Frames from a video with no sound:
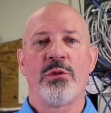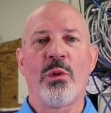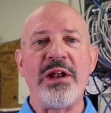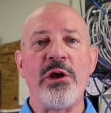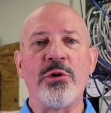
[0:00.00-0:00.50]
The
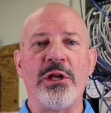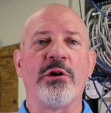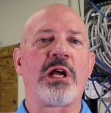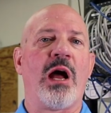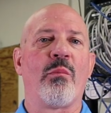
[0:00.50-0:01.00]

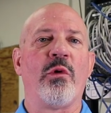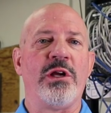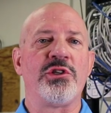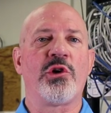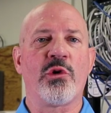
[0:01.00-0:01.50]
Radio-To-Intercom
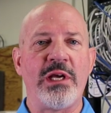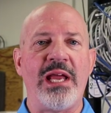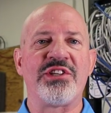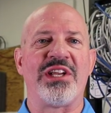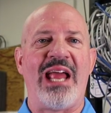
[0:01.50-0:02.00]
Bridge
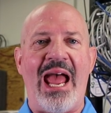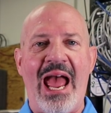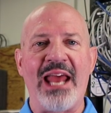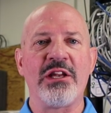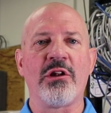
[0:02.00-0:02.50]
creates an
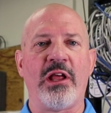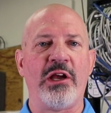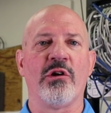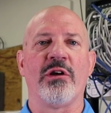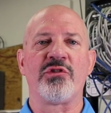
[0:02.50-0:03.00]
added
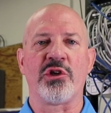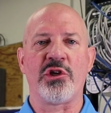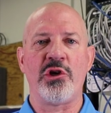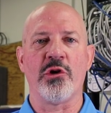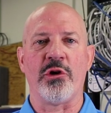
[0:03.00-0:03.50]
layer of
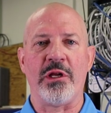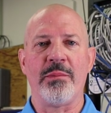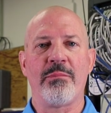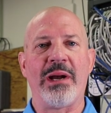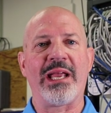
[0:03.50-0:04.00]
security
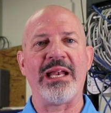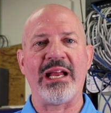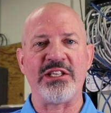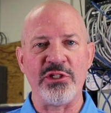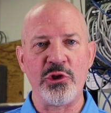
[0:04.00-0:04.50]
by
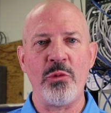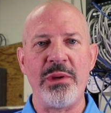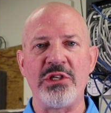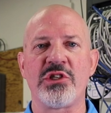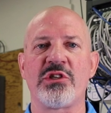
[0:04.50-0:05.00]
connecting two
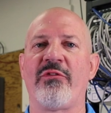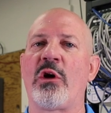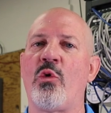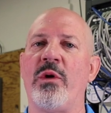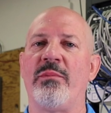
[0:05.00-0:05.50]
pieces of
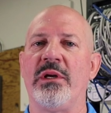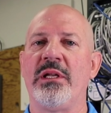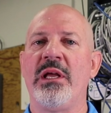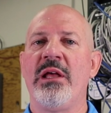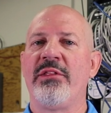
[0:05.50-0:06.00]
equipment
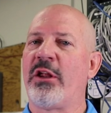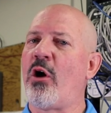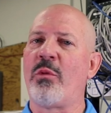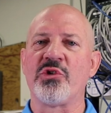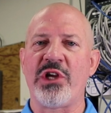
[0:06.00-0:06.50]
that
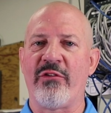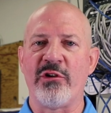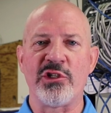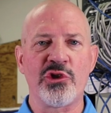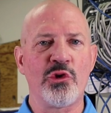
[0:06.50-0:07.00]
almost
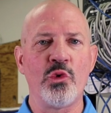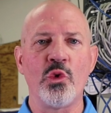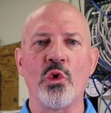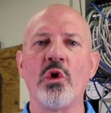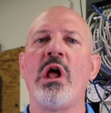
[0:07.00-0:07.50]
every
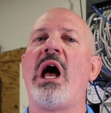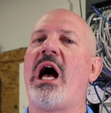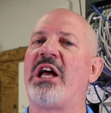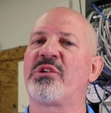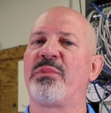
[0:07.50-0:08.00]
school,
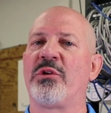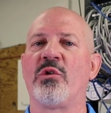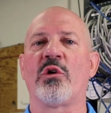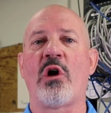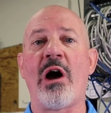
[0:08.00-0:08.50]
hospital,
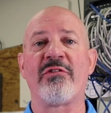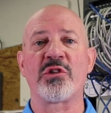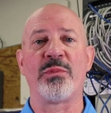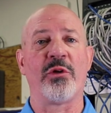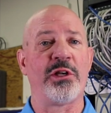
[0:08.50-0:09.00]
or
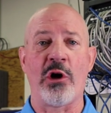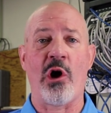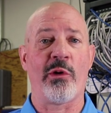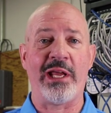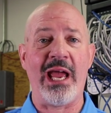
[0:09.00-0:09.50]
office building
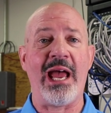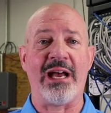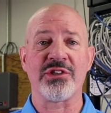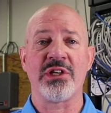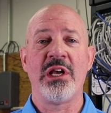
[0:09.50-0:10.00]
already
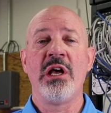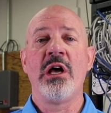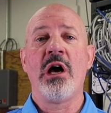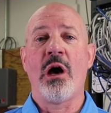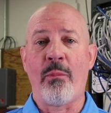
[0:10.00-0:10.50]
has:
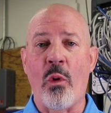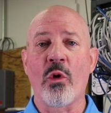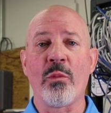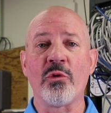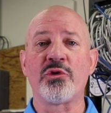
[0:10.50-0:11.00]
a
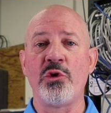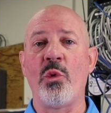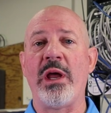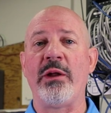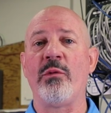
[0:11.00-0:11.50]
portable
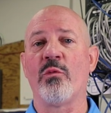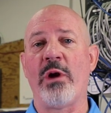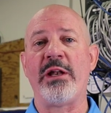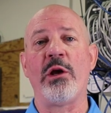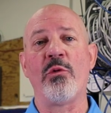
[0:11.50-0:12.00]
two-way
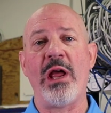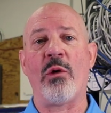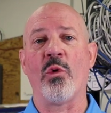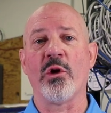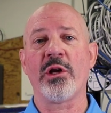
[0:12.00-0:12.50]
radio
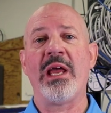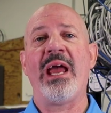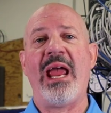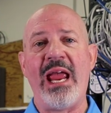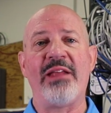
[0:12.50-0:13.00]
network
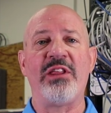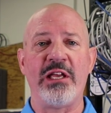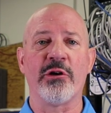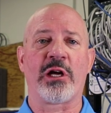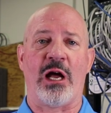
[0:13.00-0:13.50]
and the
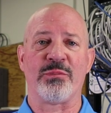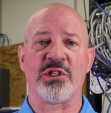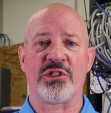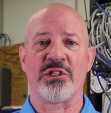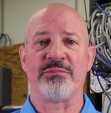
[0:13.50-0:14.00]
intercom
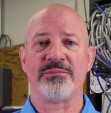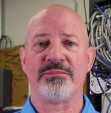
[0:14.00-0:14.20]
system.